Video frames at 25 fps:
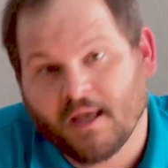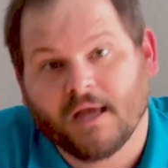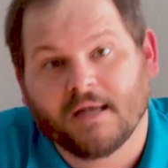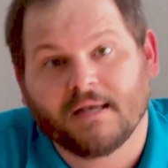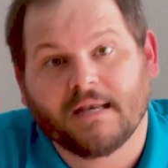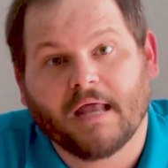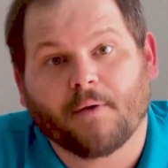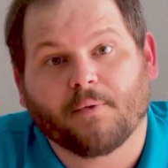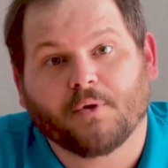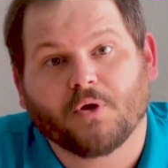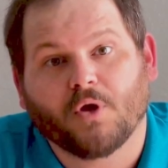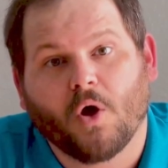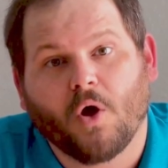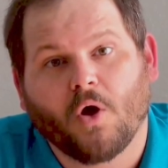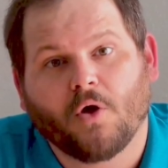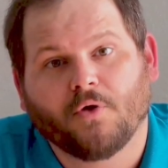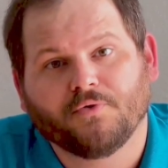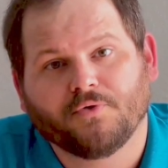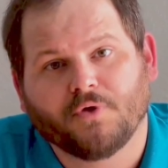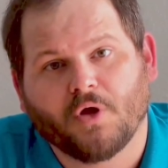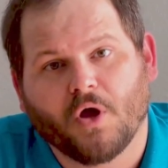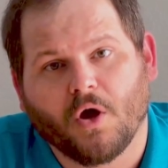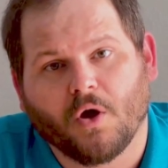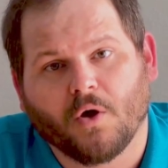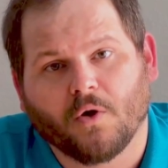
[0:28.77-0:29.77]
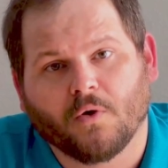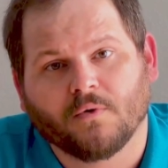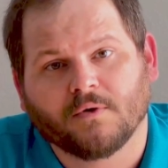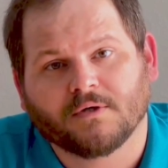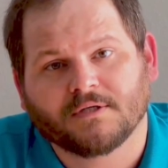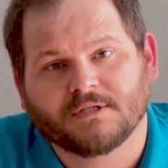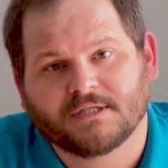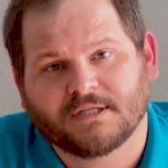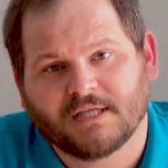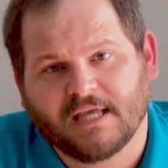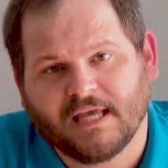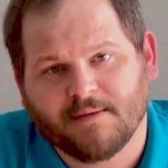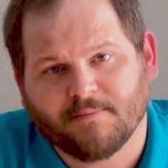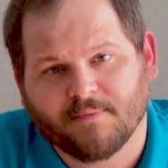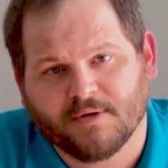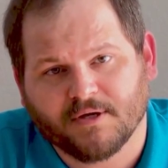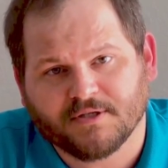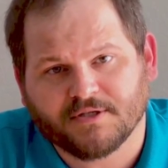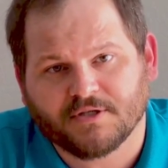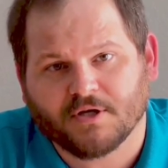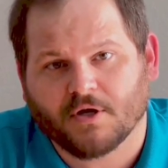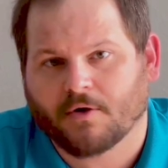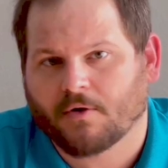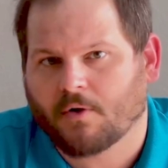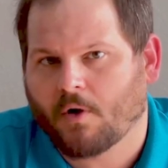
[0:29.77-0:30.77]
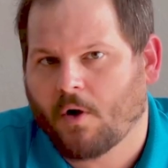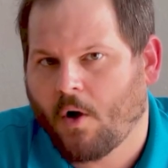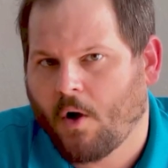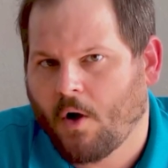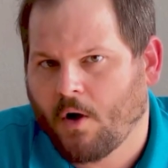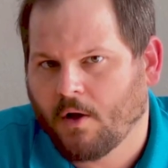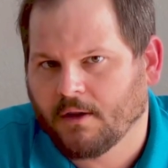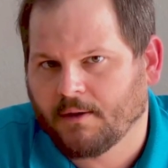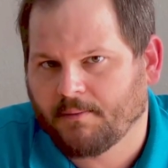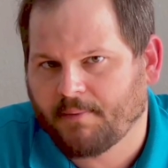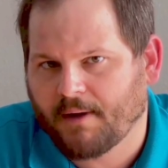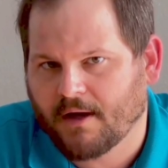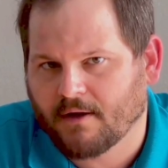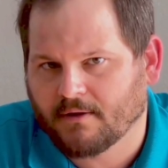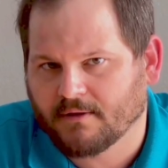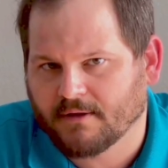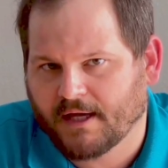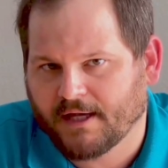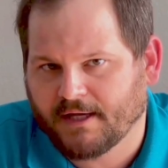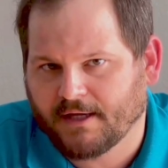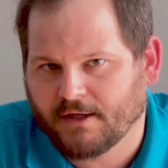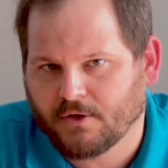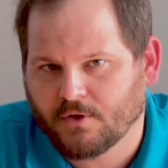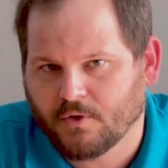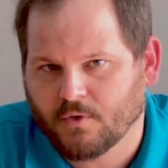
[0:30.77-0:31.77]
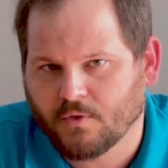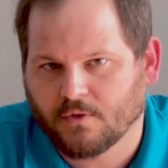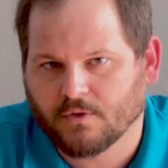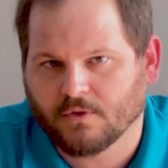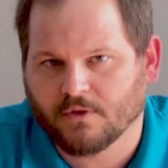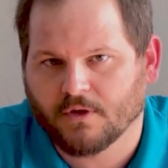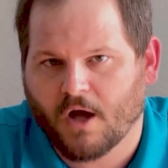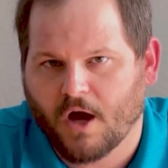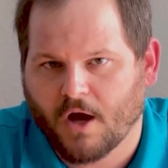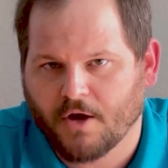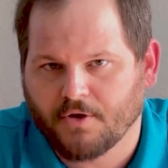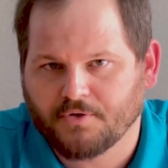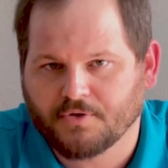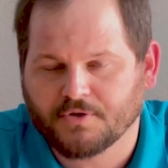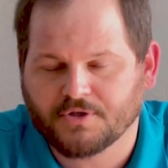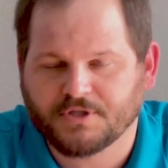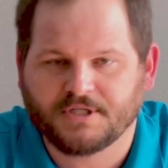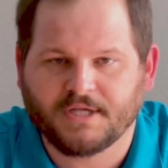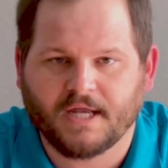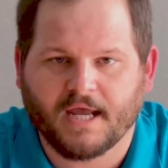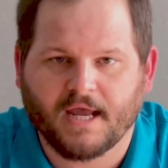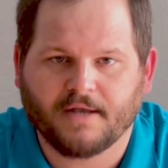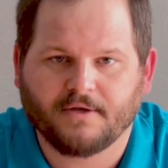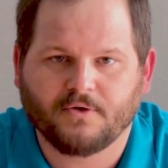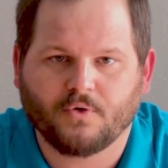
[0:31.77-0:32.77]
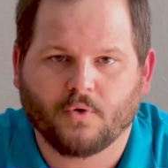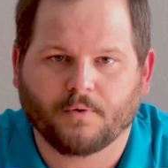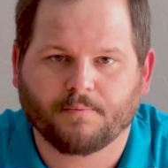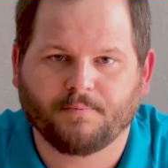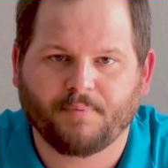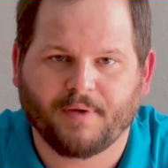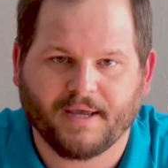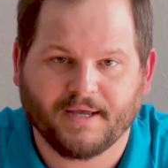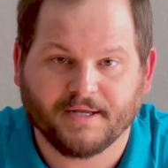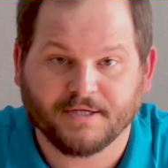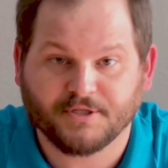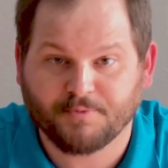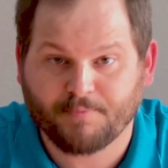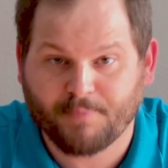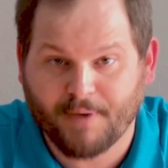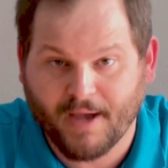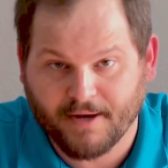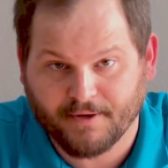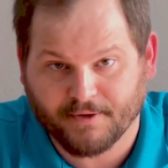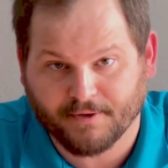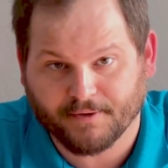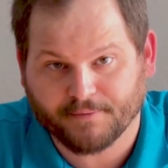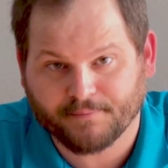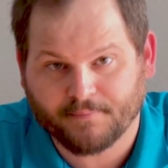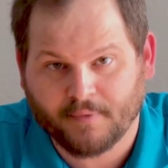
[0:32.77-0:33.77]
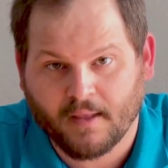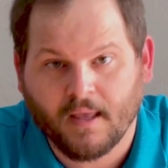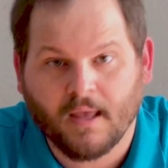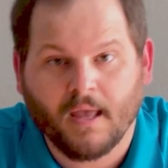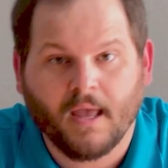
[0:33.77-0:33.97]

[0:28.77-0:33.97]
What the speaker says: Now, we all know schemas are all about letting Google understand your page better.